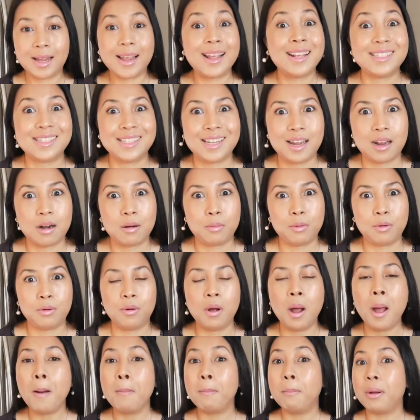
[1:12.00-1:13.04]
tastes
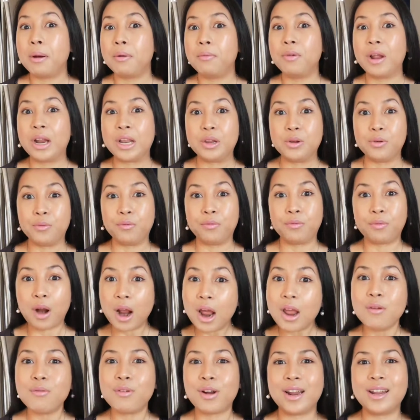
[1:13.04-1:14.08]
terrible. But when you
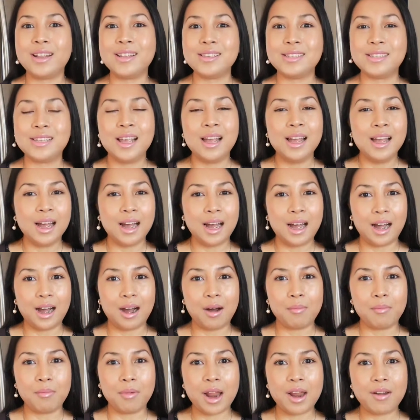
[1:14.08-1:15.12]
fry rice,
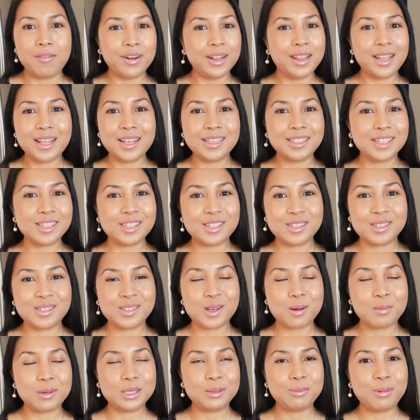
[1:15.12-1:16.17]
everything is just
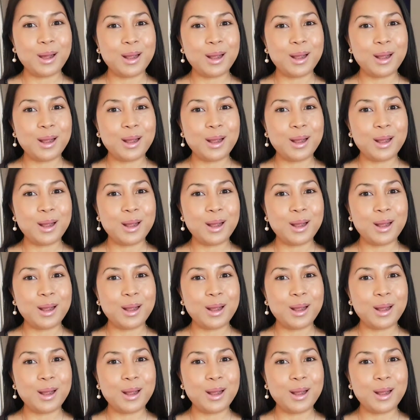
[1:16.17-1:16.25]
so much